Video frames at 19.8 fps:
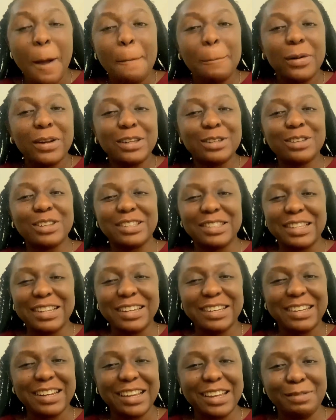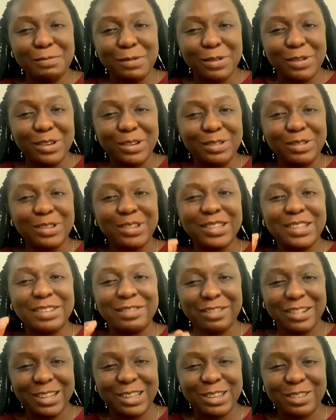But this is still in that reduced
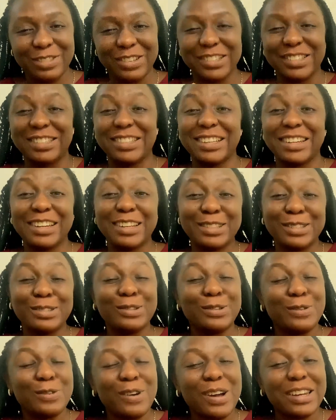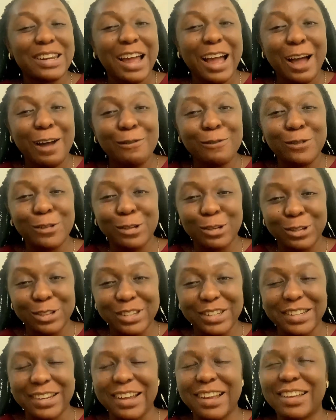restaurant. I decided to go and have
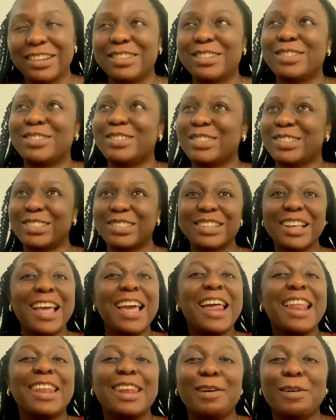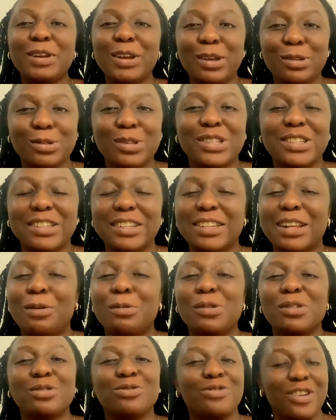lunch. Jesus. Like, when I was watching this, I
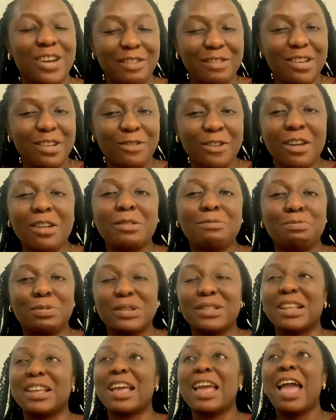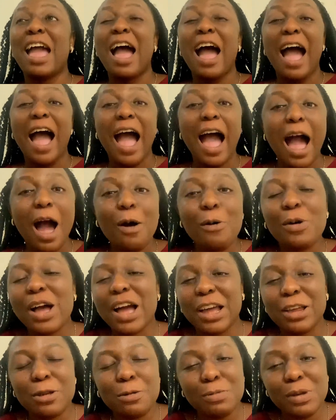was very, very pissed. Like, how
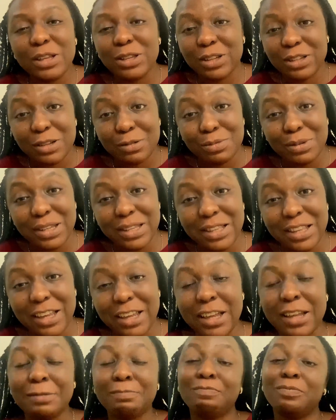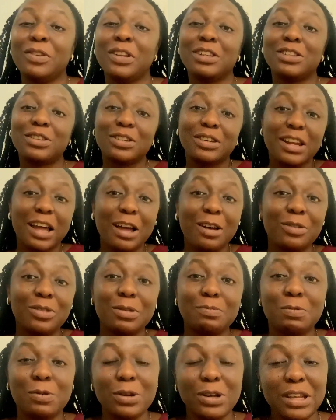can you make such a mistake? So now the
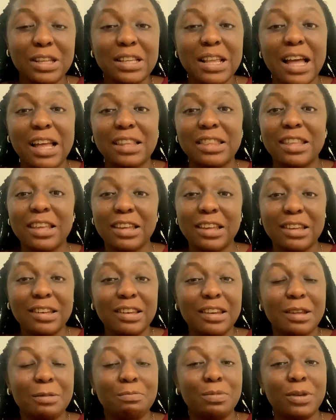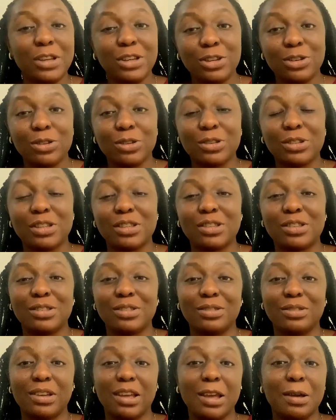police have taken the pictures
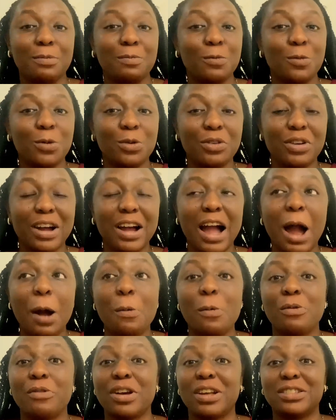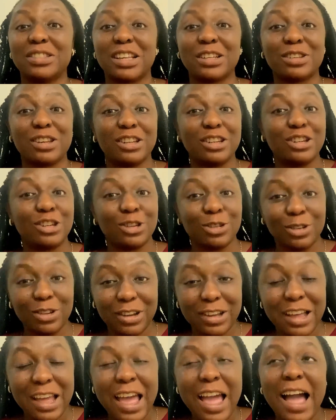to Wura, and Wura is actually shocked,
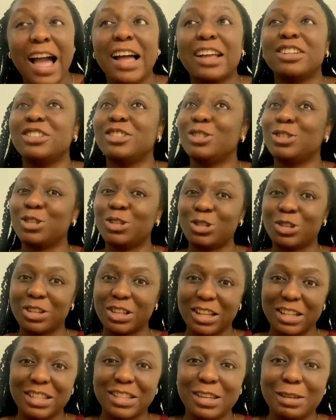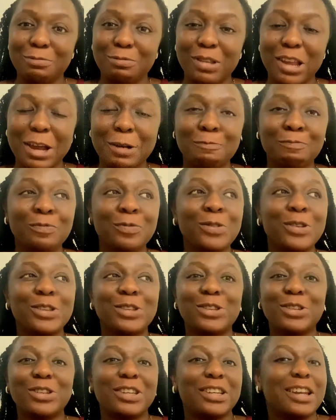and she's not shocked at the same time.
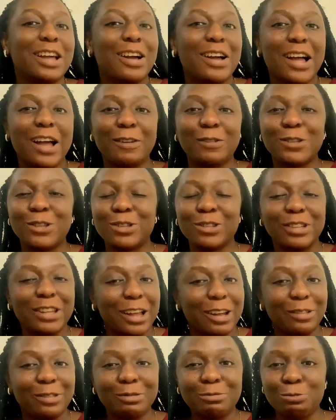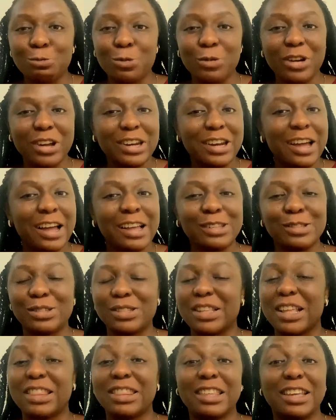So they now have to Wura now has to
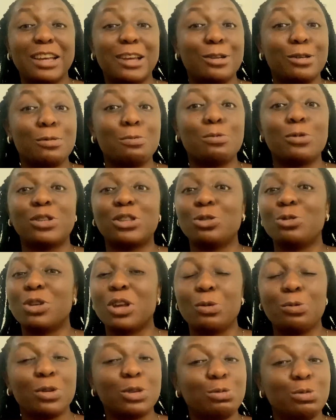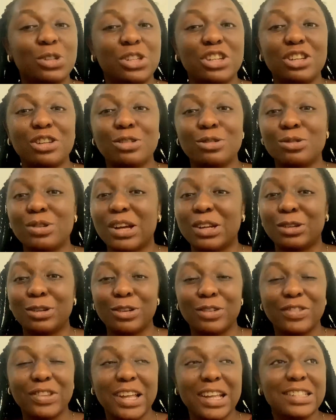start thinking of what will she do and all
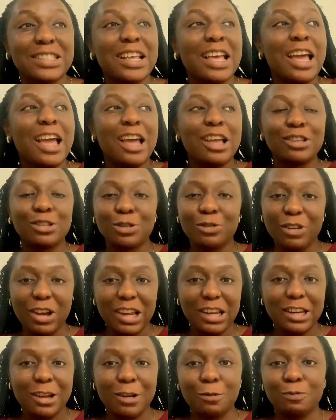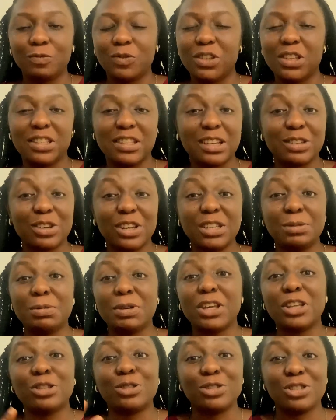of that. So right now she's actually
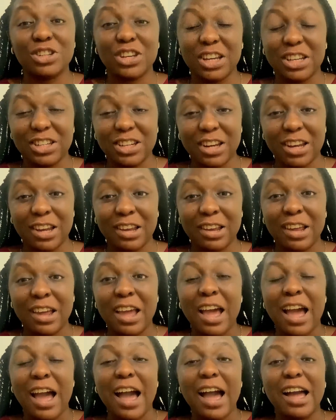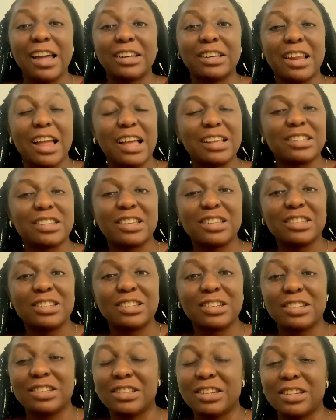speaking to Jeje and asking
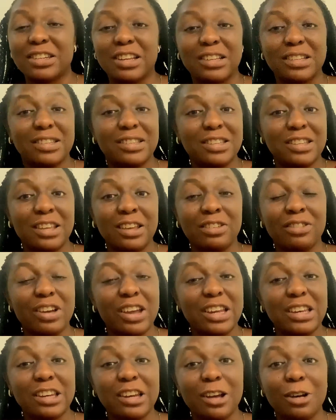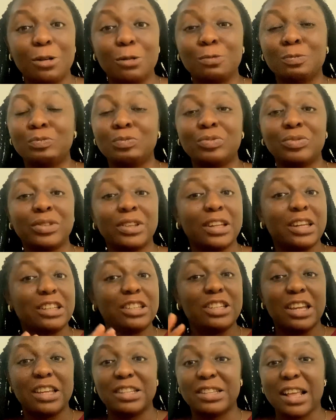Jeje that, see, right now
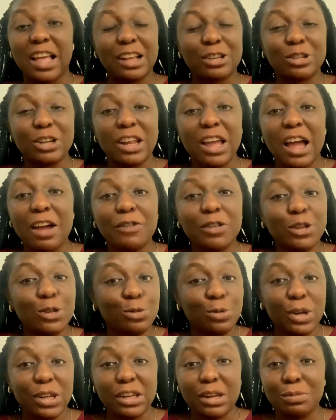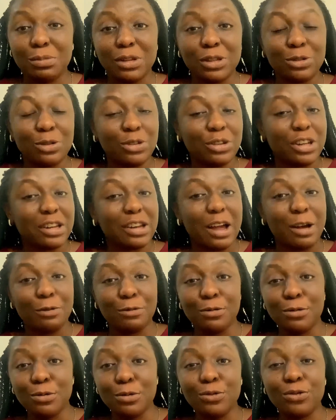she's actually having two enemies under her
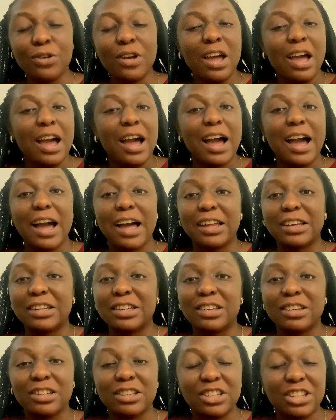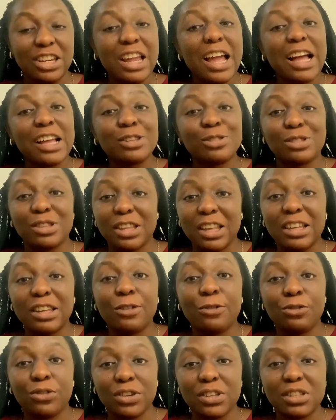roof and she has to take the
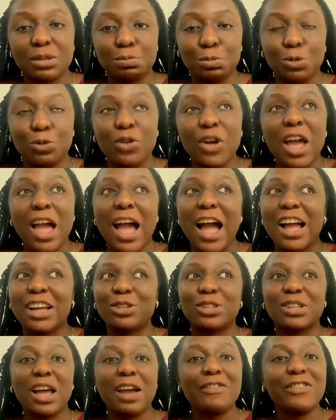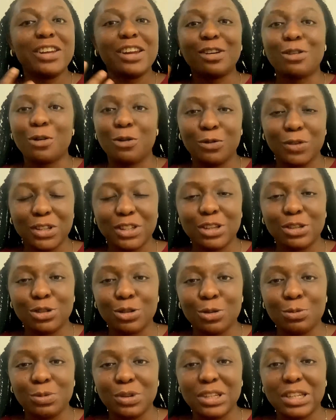first move. And she was having that
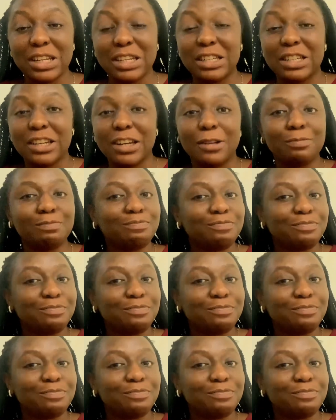conversation with Jeje.